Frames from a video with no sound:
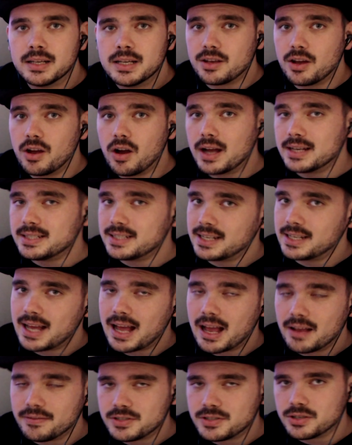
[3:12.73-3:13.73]
So I did
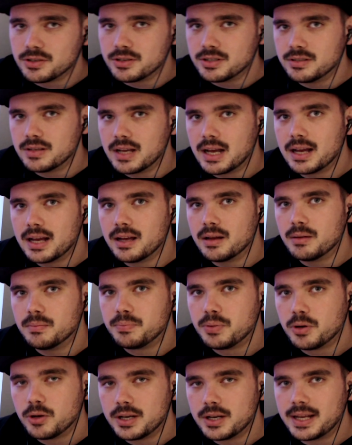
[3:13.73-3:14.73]
have to uh,
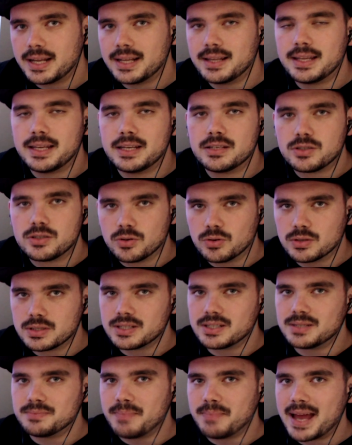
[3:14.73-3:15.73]
put in the
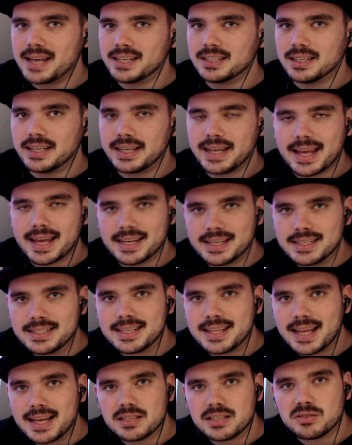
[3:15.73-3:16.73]
sources manually again
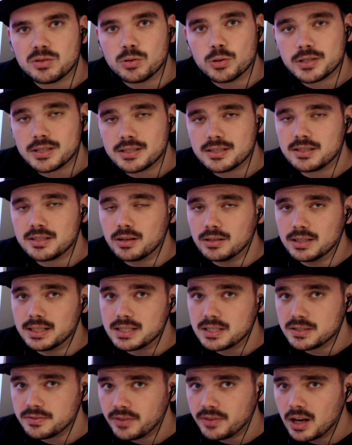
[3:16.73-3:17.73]
into that
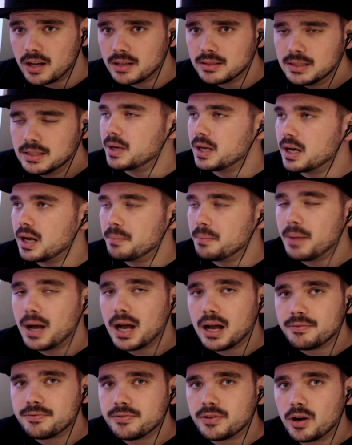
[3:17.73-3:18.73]
sources.list file. But
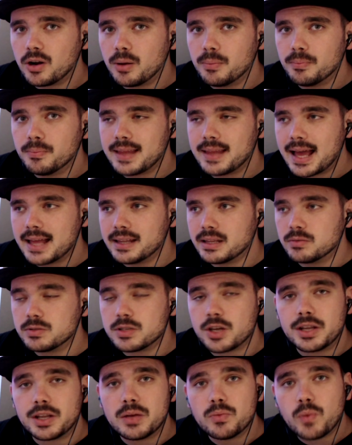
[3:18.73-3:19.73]
apart from that, there
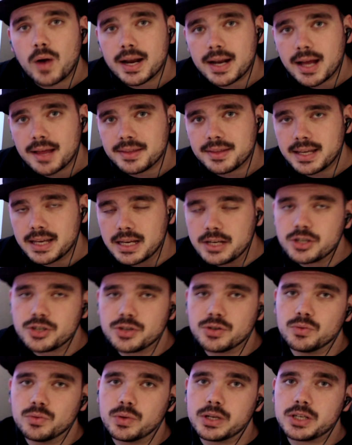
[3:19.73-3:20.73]
was only one other
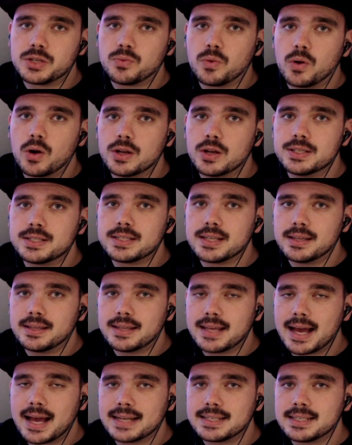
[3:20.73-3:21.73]
issue, which was
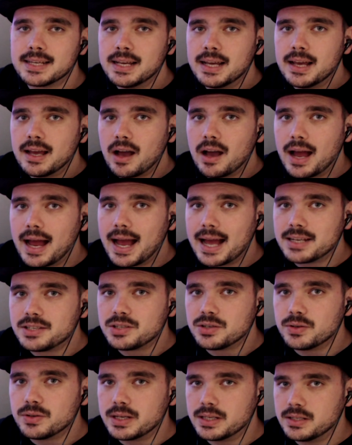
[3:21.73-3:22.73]
that I had
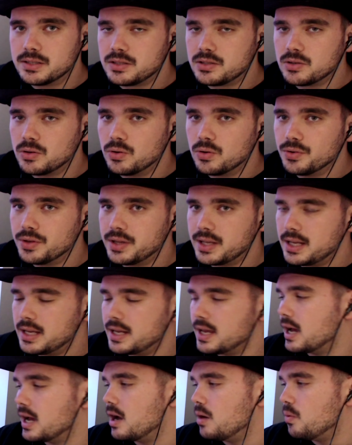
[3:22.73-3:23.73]
to install
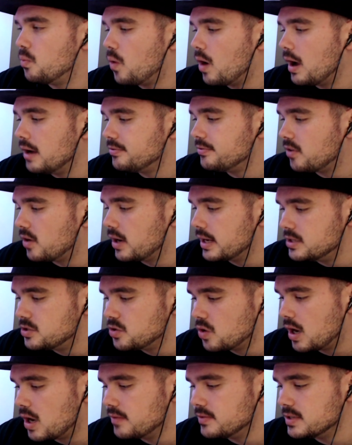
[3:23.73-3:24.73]
the uh, Wi-Fi
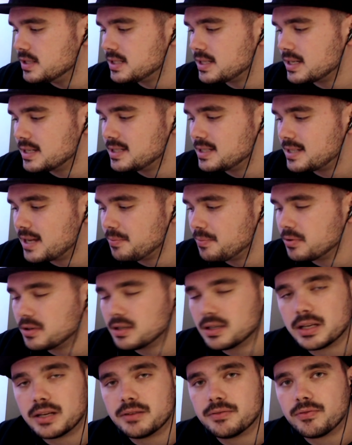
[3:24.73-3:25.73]
drivers
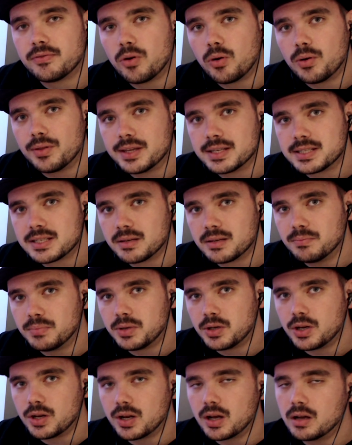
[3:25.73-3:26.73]
separately for this
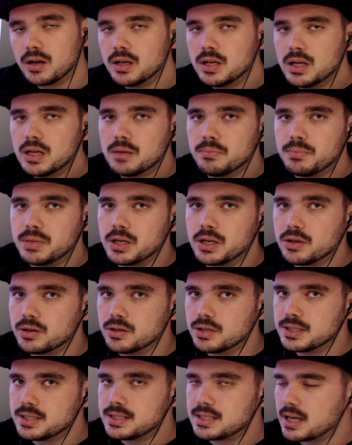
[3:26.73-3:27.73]
computer
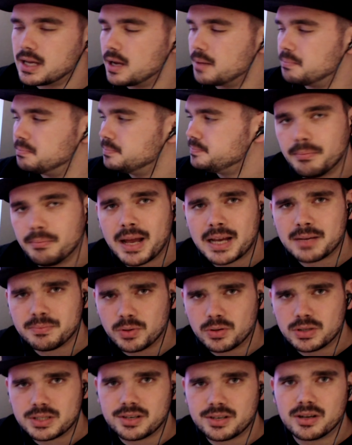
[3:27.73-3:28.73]
because um,
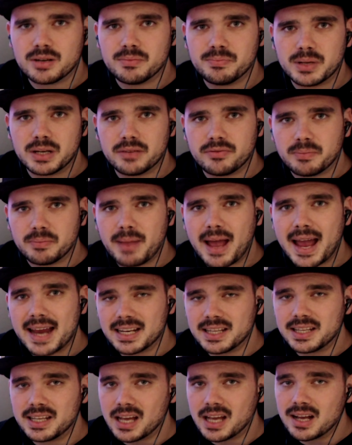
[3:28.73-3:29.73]
MacBooks are a bit of a
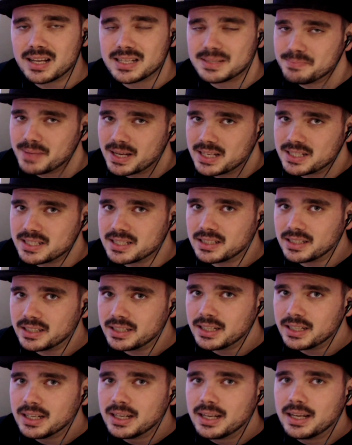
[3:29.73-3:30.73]
pain in the ass
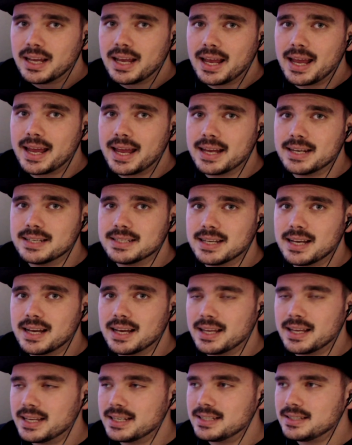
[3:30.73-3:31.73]
basically and
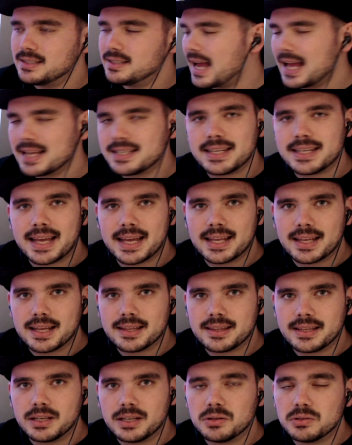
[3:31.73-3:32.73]
uh, it, I had to get
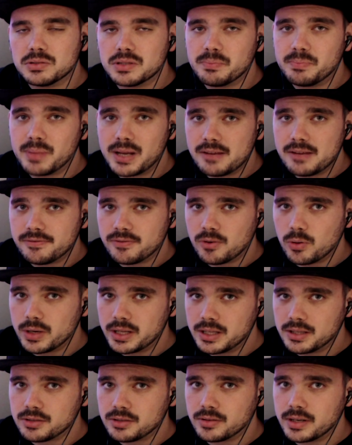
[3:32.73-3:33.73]
a thing called a
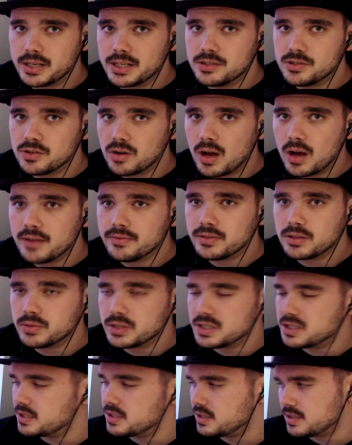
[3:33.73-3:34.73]
B43 driver,
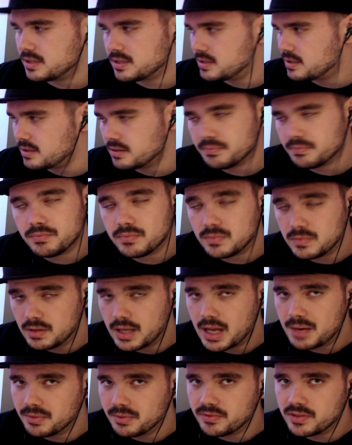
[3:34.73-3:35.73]
which is just the
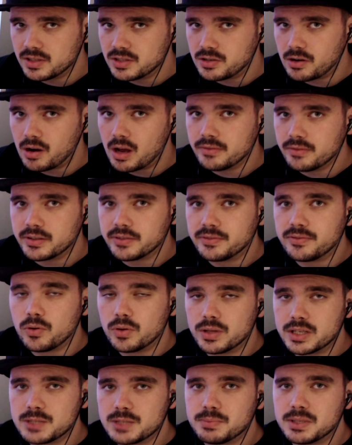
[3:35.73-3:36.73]
name of the driver
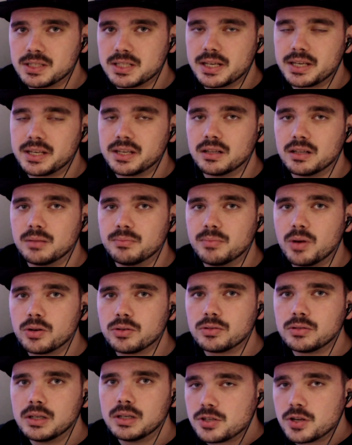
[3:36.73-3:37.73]
for this particular
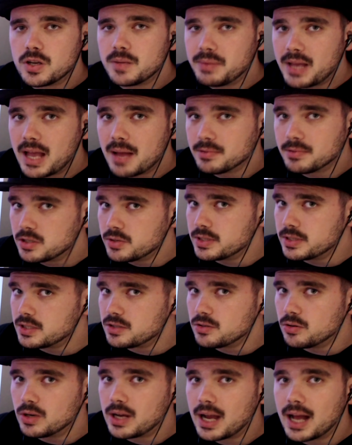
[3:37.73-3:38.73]
model, to be able to
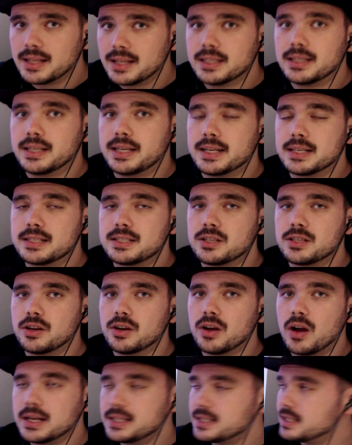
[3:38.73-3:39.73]
install Kali Linux.
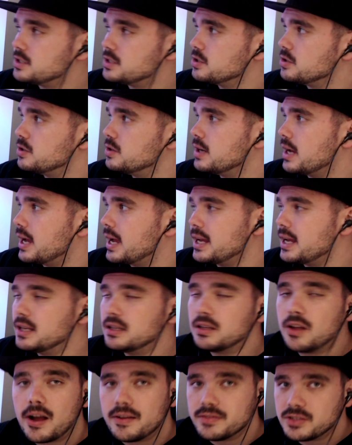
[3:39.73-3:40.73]
So I did do a
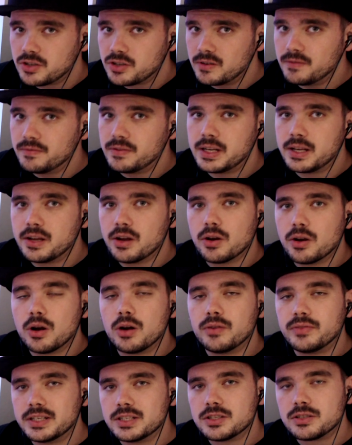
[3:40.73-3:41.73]
live stream video
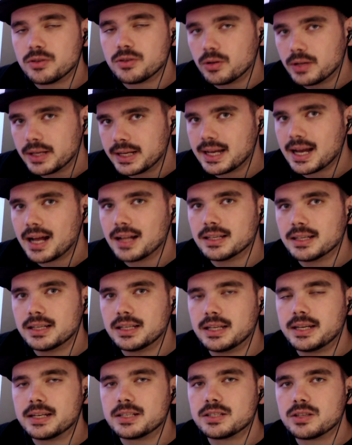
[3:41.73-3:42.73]
of installing Kali
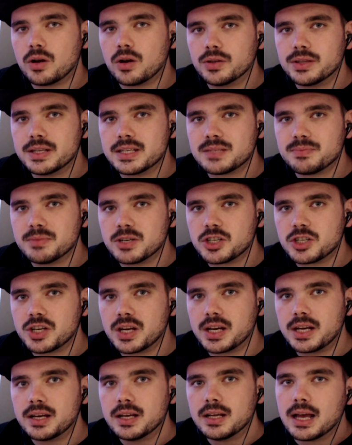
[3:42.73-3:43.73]
Linux on this
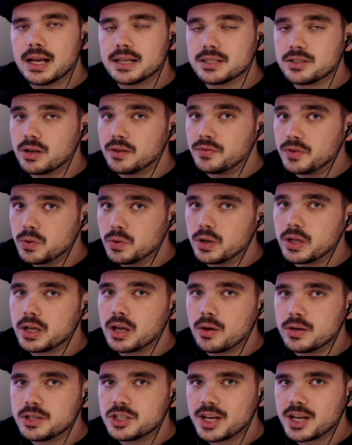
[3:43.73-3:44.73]
machine, uh, so if you want to
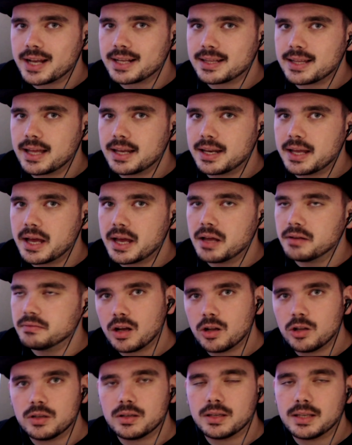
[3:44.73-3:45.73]
go and check that out,
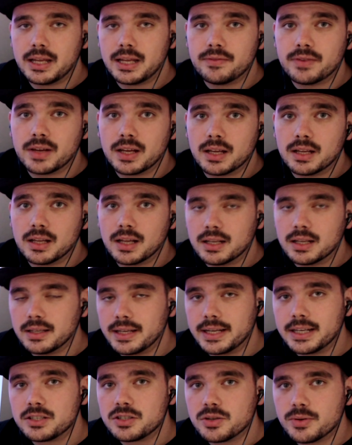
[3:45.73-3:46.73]
I'll leave a, a
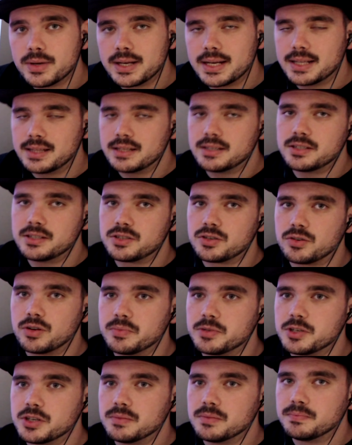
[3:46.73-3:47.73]
link to it in the
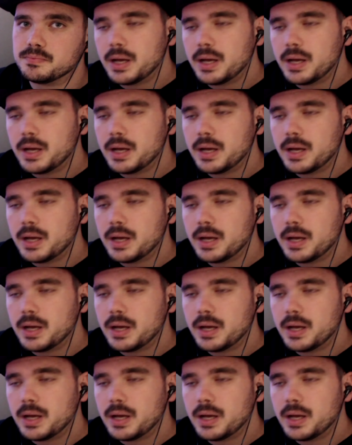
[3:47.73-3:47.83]
description.